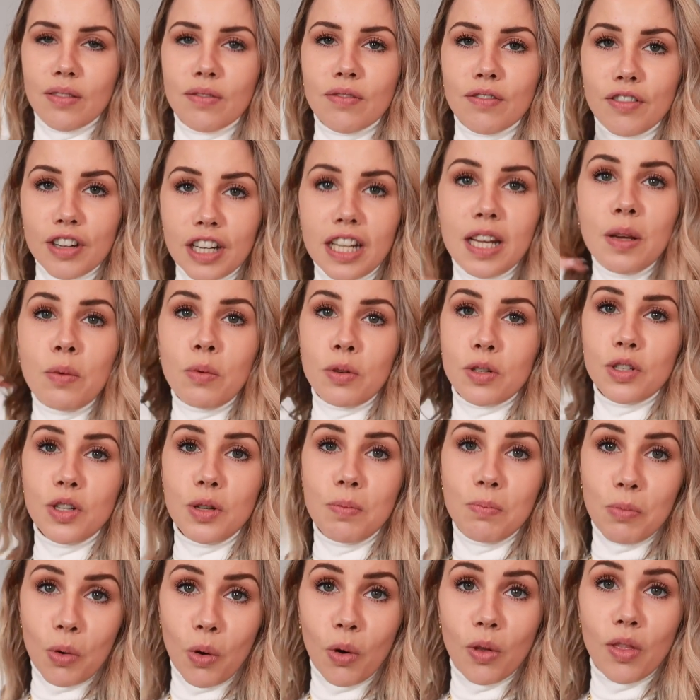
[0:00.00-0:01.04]
really want to
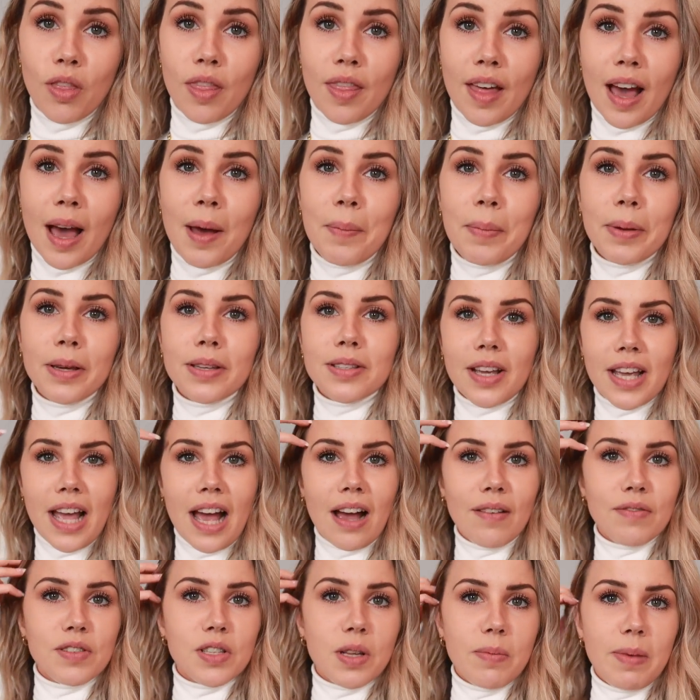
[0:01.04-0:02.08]
do more than that because I
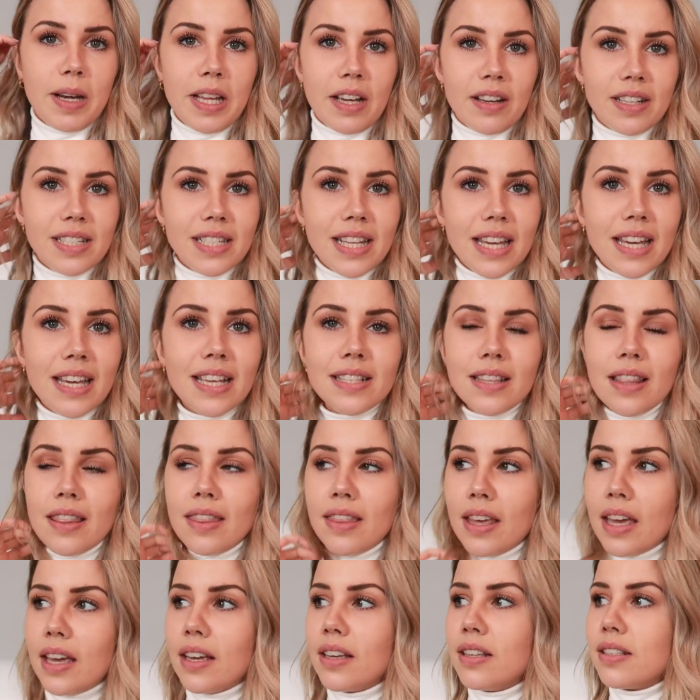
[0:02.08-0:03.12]
have so many ideas
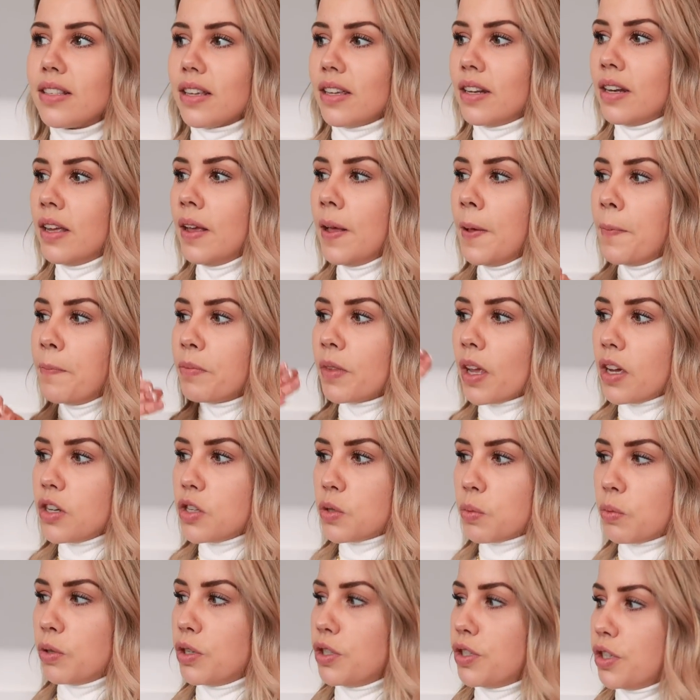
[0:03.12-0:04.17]
and things and I
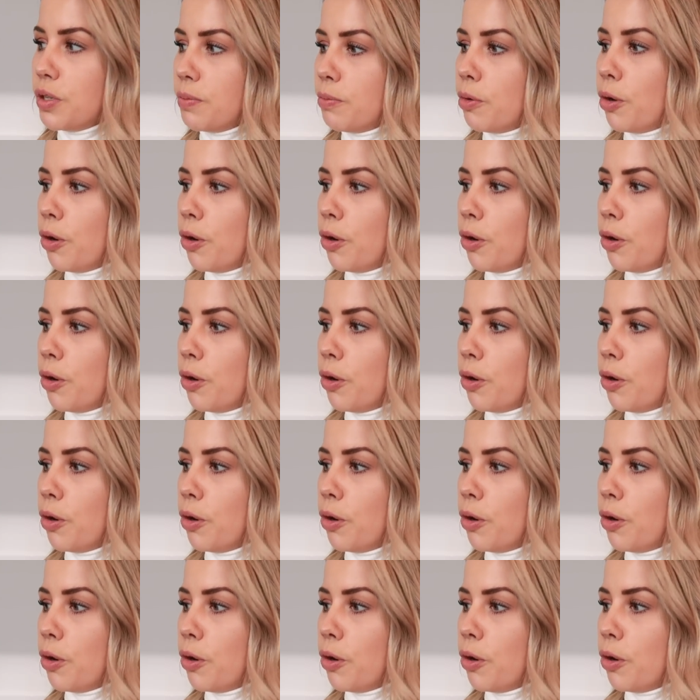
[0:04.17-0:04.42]
just want to do